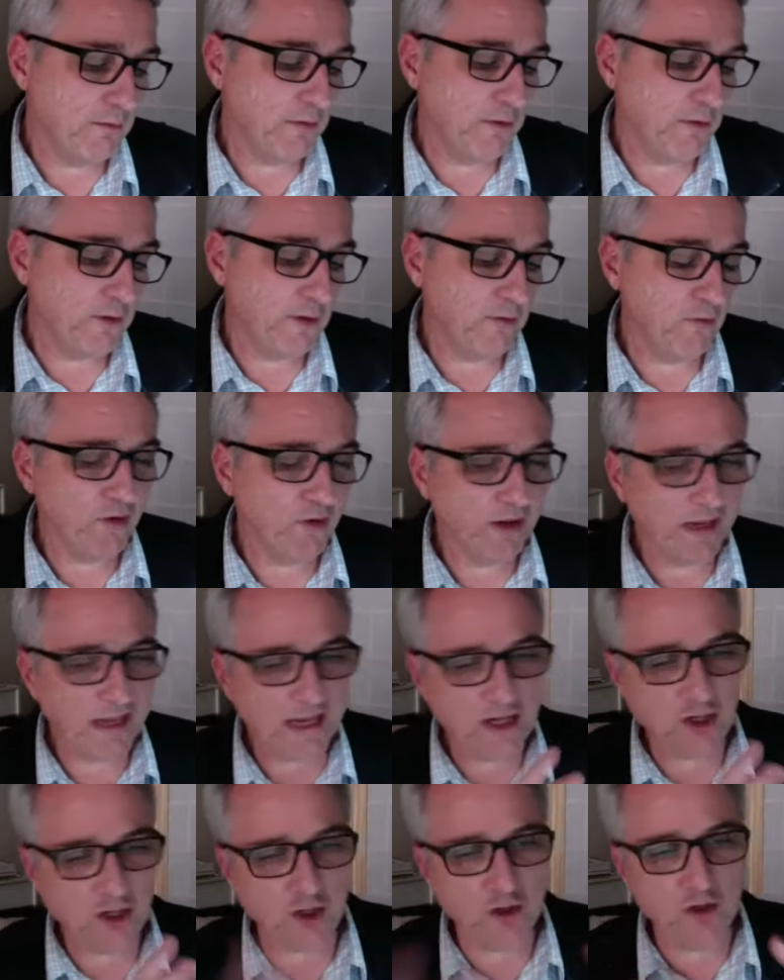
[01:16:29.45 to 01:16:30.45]
The
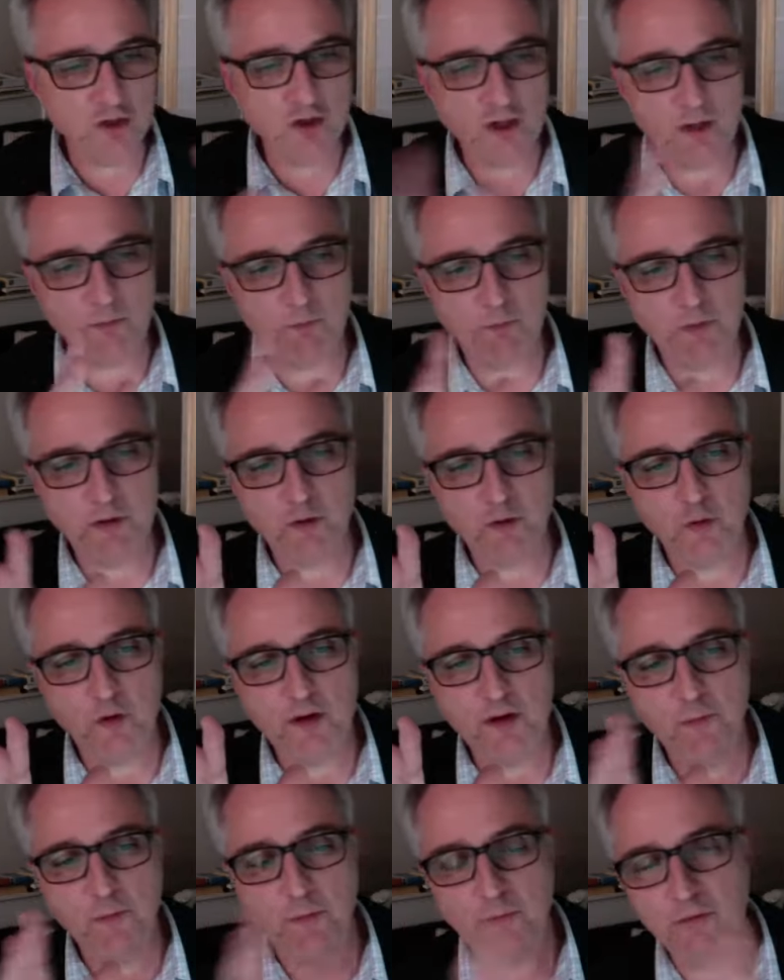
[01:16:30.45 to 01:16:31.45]
relationship
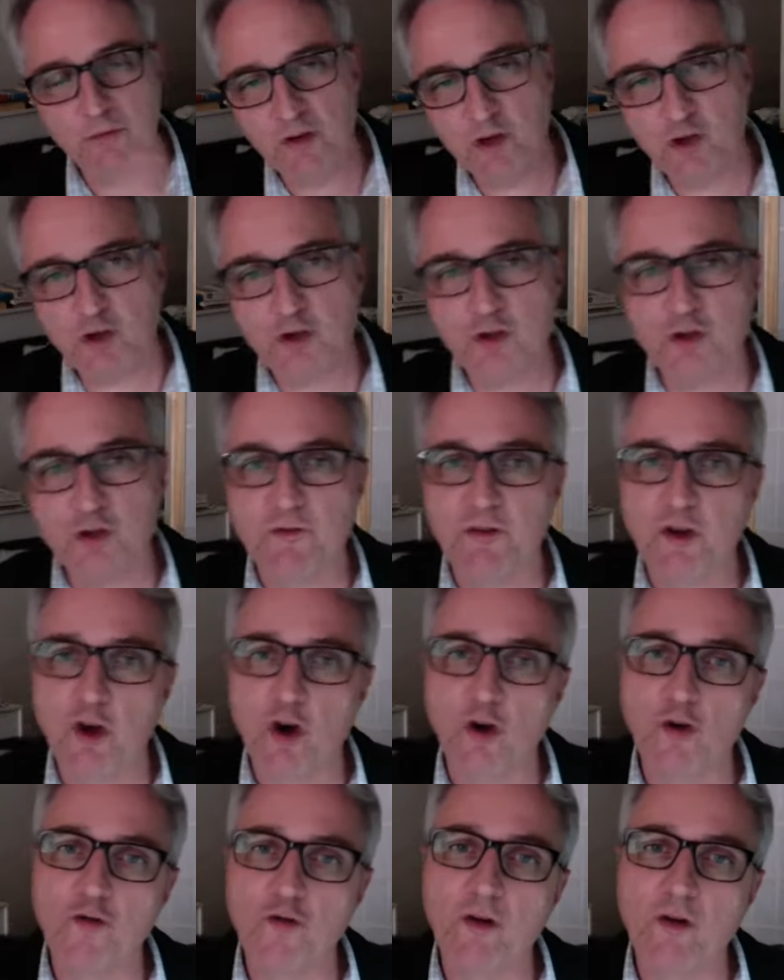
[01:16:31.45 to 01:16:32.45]
between the provisions of the
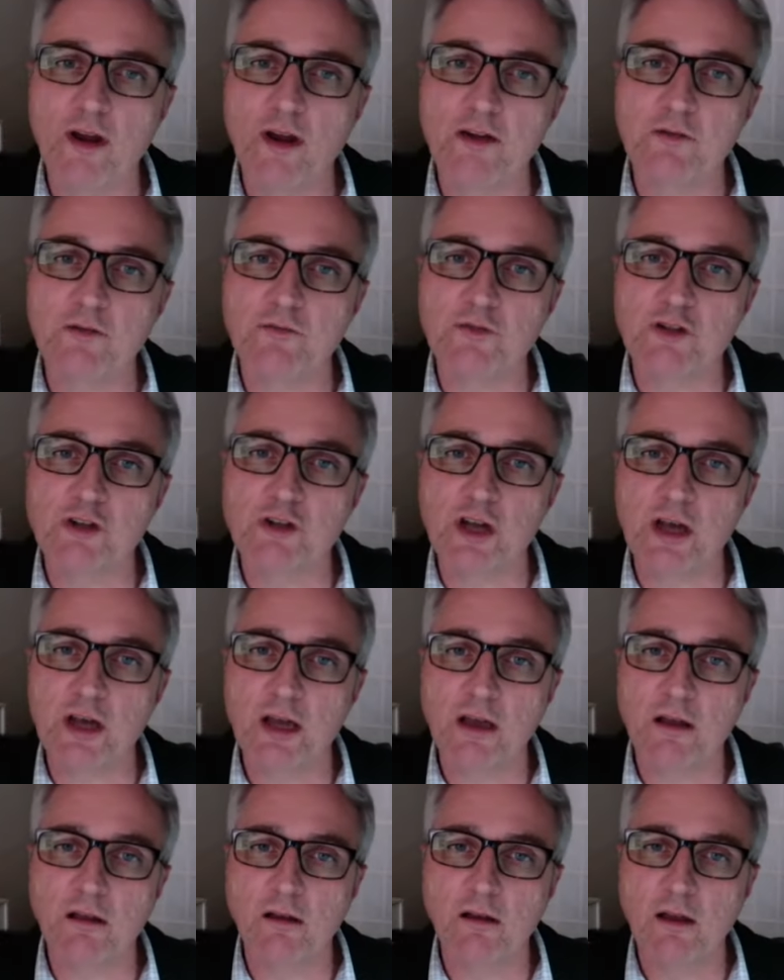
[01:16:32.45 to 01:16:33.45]
contract of
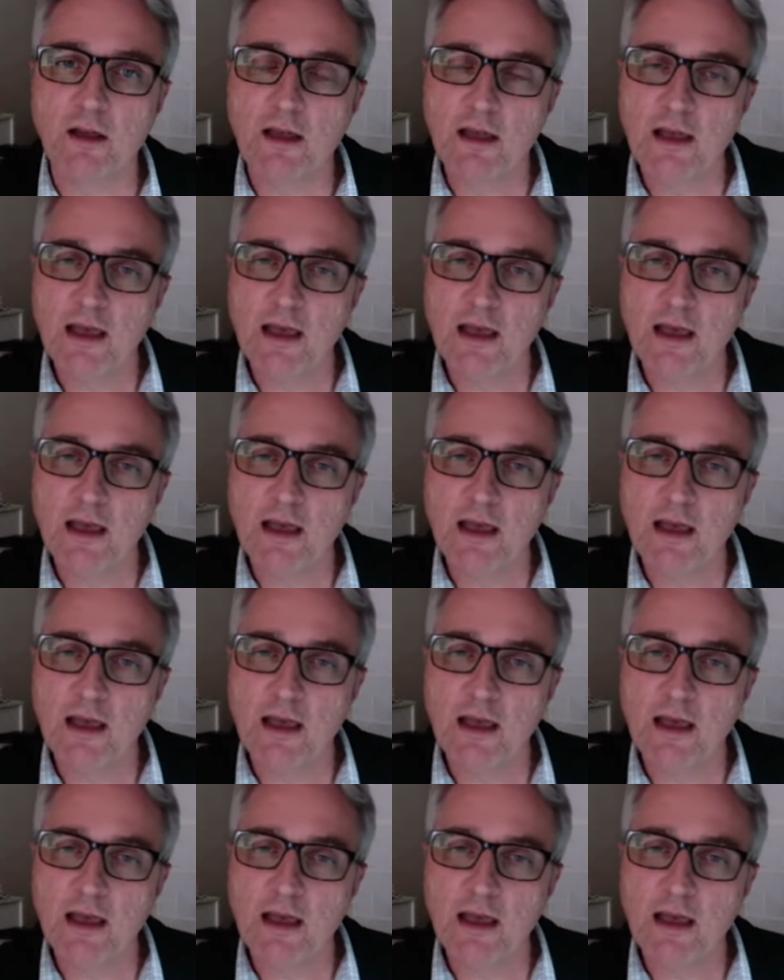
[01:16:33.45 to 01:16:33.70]
sale